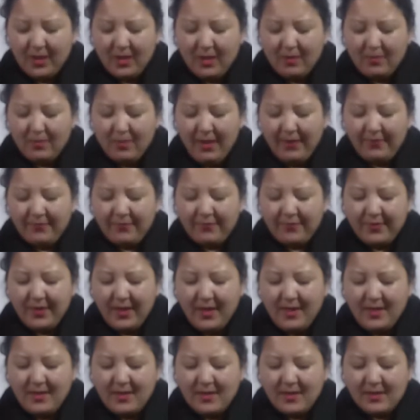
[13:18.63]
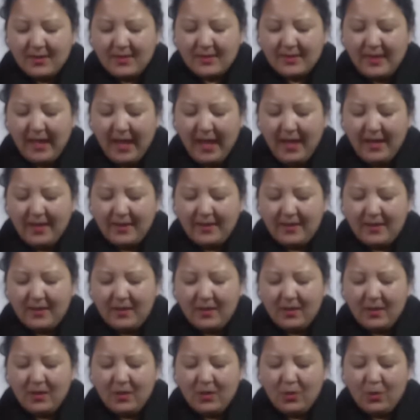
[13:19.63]
My friend San,
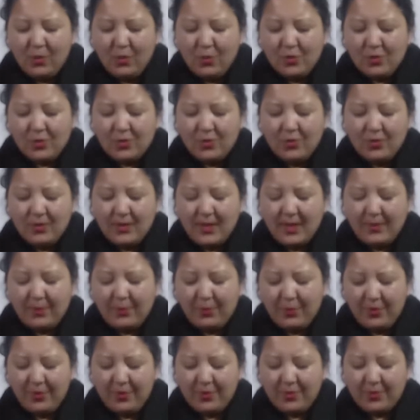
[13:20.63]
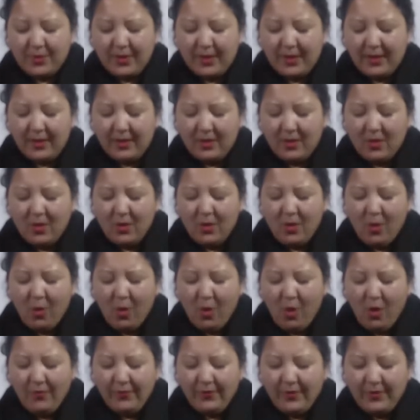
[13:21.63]
who's good at poetry,
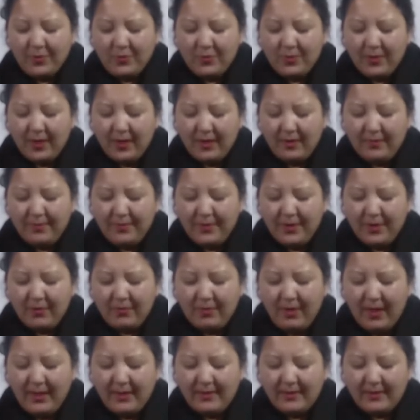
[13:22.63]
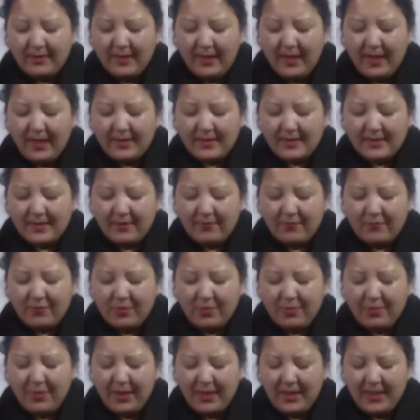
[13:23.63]
offered to help me write the essay
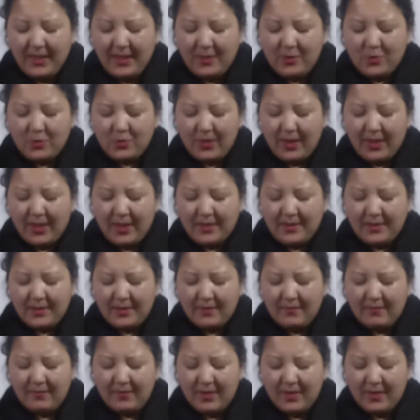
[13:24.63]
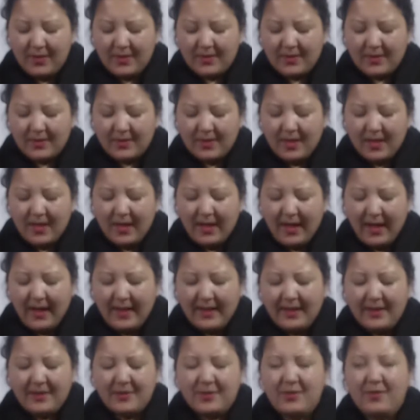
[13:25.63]
from beginning to end in verse,
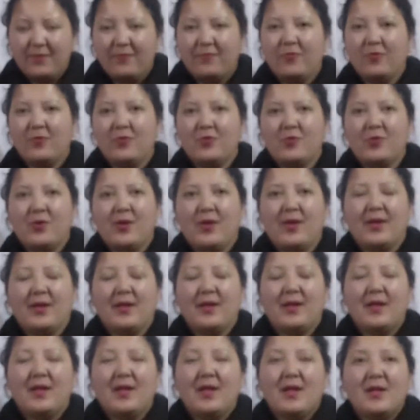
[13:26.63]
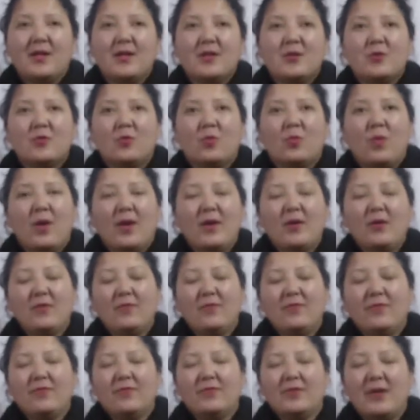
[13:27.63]
and I jumped for joy. So one of
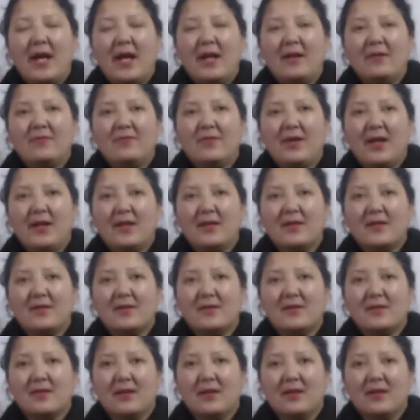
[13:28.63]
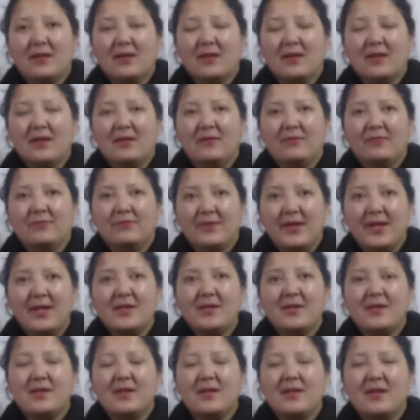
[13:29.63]
Anne Frank's
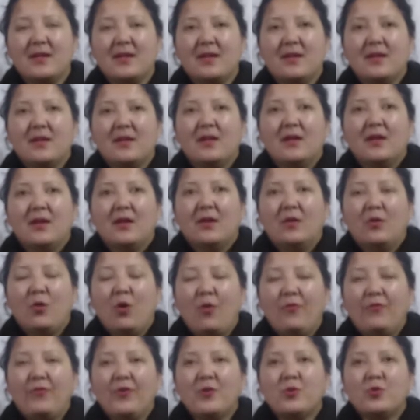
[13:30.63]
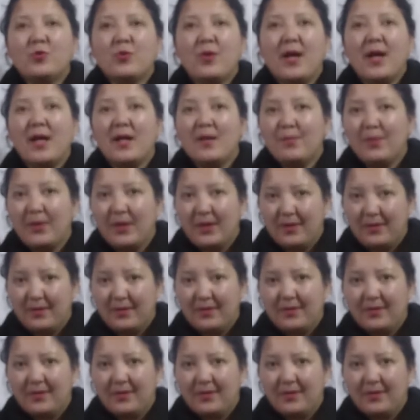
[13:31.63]
friend offered to help her